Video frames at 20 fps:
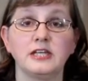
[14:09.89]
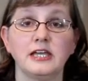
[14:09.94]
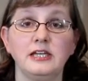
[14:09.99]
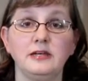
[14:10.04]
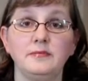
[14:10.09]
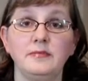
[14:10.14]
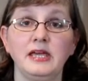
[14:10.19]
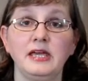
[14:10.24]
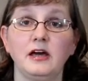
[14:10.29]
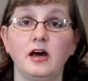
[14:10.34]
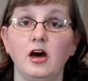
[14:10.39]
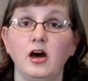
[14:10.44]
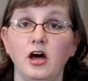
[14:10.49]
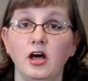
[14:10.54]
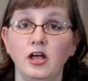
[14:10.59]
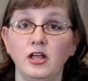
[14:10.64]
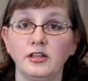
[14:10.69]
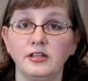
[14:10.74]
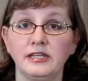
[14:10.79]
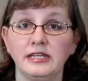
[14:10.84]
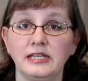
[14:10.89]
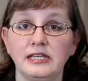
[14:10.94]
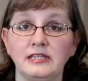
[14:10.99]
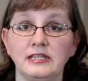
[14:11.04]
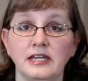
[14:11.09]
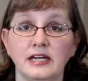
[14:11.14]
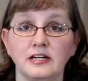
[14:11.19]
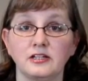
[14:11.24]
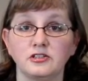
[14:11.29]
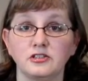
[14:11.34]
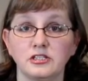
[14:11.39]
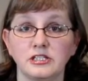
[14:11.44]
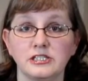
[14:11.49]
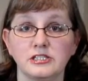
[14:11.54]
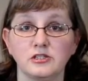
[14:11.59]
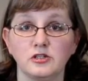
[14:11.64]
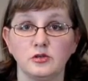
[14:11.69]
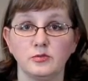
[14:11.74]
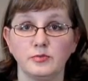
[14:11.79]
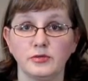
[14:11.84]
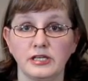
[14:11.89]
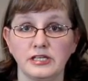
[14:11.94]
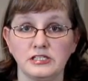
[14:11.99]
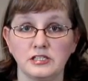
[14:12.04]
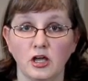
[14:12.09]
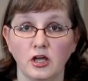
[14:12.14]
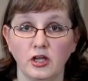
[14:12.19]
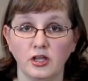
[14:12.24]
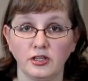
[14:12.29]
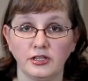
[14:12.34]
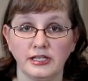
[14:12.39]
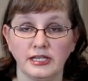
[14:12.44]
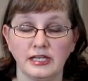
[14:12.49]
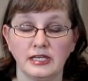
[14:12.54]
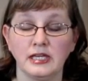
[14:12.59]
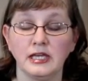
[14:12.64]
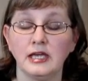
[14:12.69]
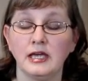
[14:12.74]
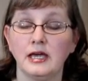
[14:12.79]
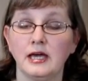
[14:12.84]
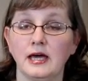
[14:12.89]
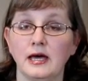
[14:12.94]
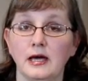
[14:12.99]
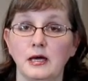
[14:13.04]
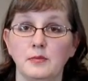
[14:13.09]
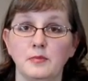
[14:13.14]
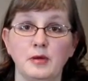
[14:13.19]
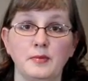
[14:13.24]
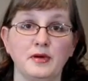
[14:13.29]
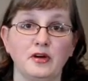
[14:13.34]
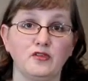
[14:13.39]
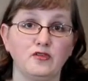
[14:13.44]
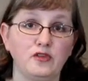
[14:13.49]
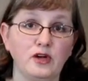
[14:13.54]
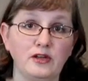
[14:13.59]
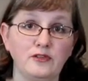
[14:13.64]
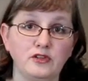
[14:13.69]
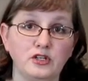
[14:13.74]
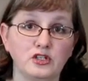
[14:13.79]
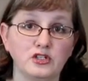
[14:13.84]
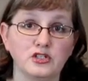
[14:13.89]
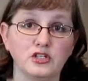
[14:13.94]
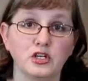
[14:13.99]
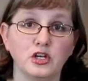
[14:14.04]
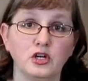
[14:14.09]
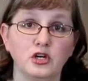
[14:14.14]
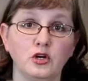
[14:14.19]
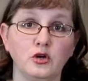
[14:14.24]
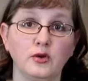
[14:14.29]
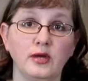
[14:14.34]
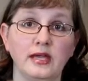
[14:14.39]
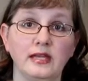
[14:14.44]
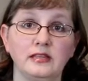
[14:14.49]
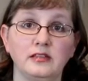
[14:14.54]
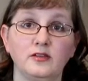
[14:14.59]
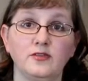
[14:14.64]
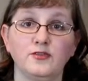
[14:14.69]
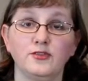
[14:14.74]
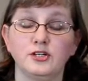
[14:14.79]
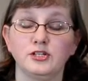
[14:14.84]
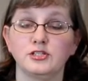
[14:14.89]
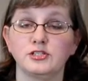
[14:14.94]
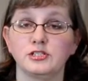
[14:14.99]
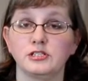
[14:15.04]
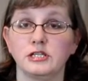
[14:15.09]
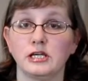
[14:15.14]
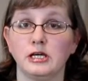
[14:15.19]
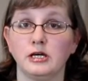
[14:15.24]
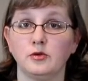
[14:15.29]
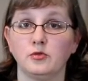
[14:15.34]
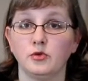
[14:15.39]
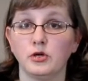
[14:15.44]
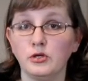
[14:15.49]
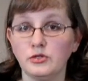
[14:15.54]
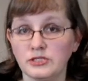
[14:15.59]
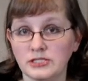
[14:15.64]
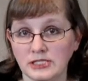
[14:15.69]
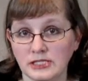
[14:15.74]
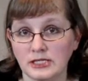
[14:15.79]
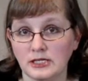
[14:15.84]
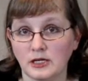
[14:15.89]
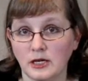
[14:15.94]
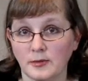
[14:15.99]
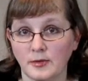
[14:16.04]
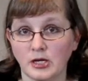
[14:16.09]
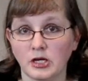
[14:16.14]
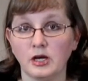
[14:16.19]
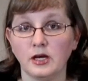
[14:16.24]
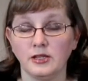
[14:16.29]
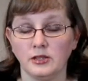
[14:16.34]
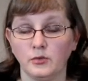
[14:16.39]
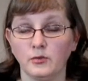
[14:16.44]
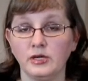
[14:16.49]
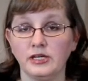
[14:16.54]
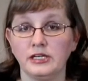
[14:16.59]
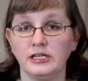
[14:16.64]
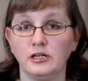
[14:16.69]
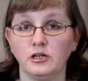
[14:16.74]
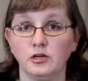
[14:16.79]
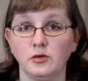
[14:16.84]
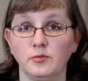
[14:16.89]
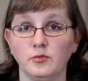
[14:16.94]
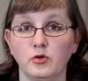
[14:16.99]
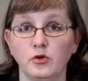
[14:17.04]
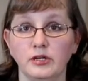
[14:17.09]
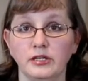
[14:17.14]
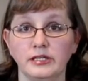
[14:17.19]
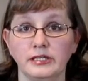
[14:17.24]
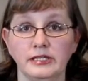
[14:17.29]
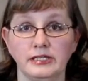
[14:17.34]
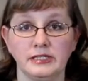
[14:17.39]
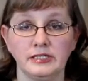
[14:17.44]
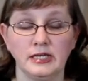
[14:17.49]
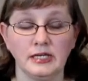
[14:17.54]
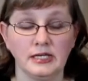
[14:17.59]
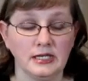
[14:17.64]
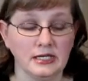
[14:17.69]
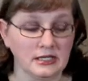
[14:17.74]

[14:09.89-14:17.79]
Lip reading: I had met Holly, the actress who plays Holly, about 5 years ago at the first Rose City Comic Con, the one here in Portland.